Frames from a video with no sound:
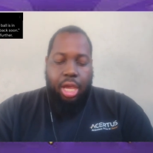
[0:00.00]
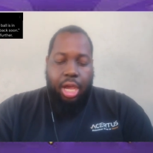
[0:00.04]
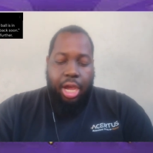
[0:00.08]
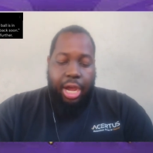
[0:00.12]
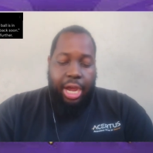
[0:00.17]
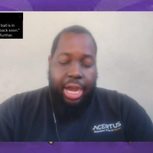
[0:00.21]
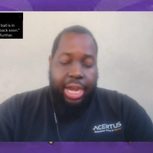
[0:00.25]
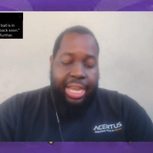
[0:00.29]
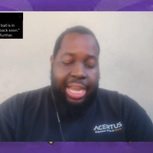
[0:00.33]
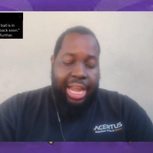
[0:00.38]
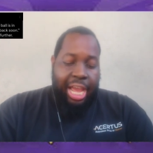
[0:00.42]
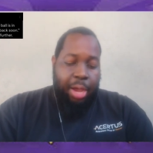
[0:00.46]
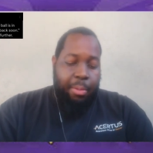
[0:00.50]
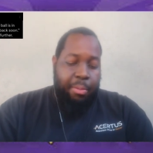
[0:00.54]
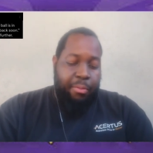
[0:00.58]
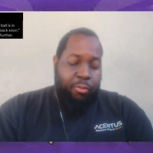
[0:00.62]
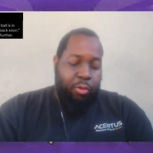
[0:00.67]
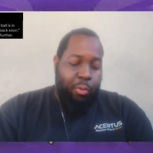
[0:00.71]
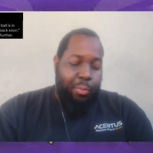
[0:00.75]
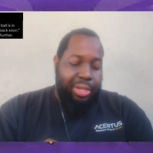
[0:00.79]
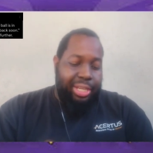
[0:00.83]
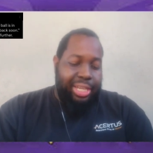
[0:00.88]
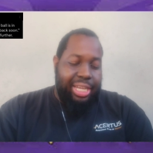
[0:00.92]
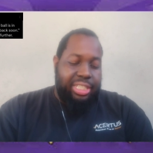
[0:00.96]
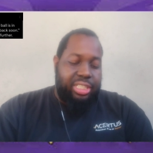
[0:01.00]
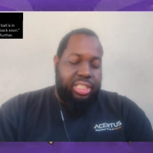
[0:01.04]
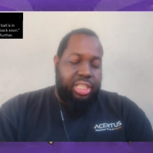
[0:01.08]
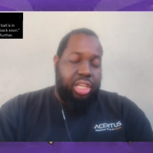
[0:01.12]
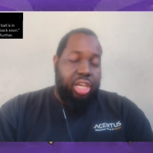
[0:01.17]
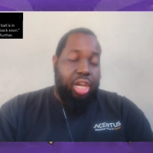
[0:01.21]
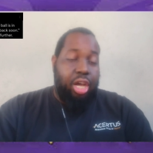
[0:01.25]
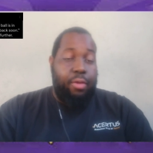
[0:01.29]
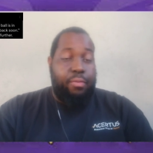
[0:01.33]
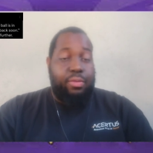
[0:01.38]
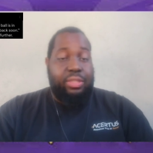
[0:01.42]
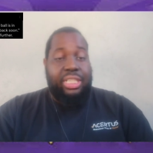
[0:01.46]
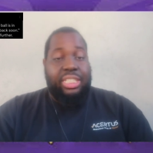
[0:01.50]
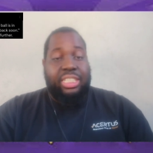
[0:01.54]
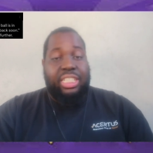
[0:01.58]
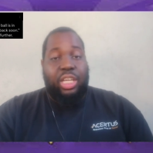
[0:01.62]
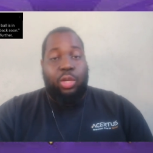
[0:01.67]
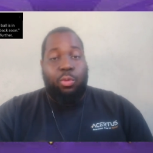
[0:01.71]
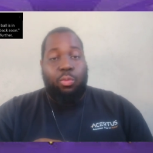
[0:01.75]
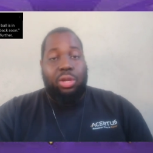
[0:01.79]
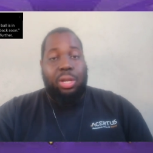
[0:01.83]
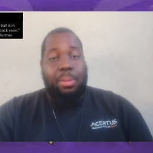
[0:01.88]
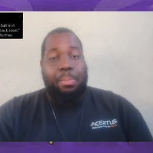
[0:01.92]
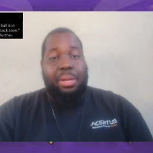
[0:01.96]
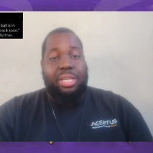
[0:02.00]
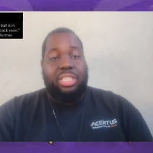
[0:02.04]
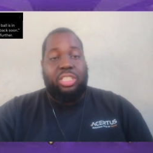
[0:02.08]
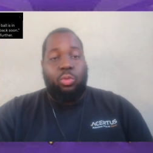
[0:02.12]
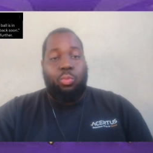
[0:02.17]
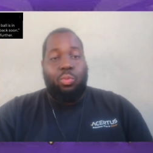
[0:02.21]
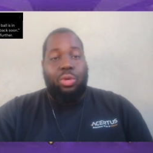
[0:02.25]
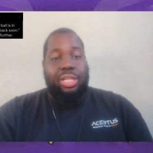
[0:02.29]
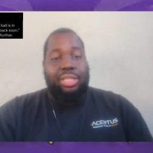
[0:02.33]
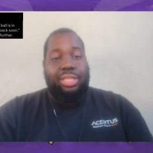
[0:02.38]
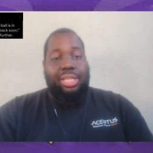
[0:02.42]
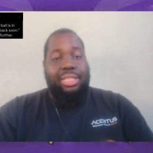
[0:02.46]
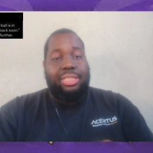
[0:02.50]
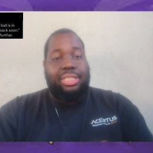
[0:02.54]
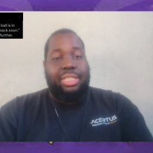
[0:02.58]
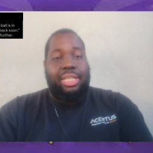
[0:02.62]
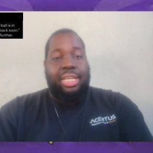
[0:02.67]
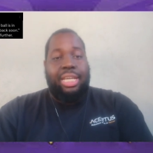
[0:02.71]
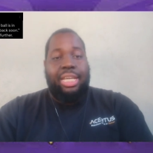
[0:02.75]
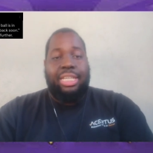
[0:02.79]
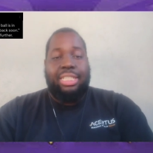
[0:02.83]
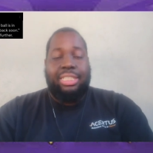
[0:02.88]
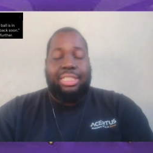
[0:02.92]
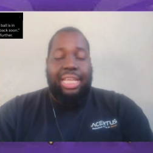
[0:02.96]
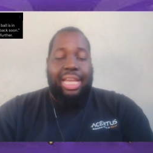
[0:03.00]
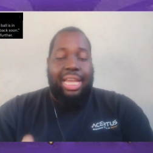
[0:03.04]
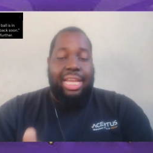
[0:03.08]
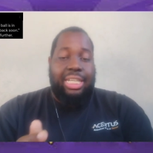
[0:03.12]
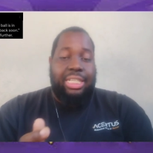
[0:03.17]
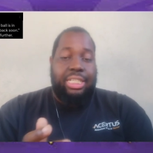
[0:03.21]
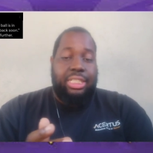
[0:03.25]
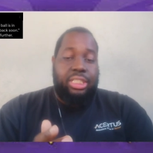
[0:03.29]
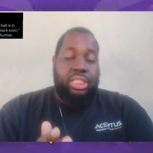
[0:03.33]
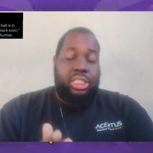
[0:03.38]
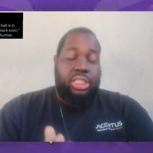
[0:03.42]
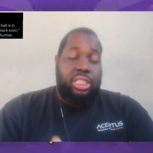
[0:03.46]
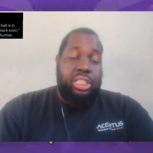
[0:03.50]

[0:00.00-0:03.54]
All right, now before we get into the offense, I did want to mention one thing today is that